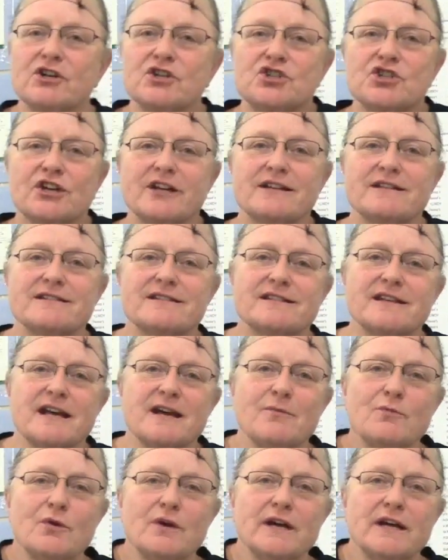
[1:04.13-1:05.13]
a chicken
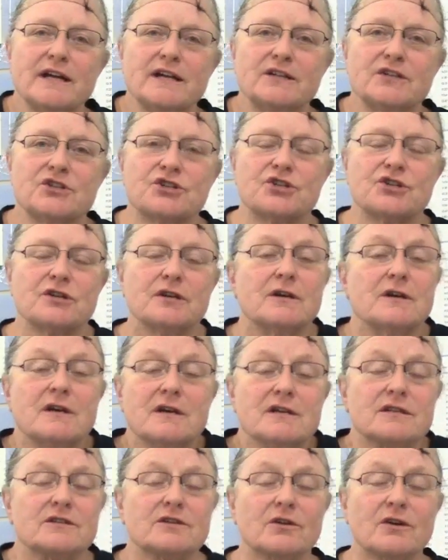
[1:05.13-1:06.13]
sandwich.
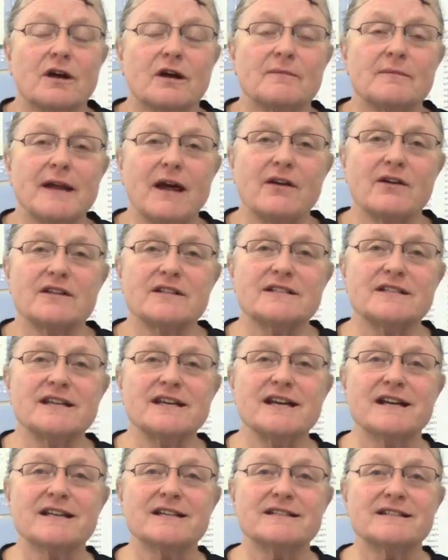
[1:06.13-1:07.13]
So come down and
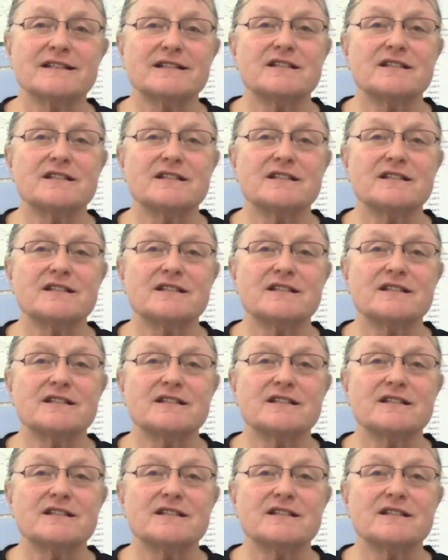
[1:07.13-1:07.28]
see us.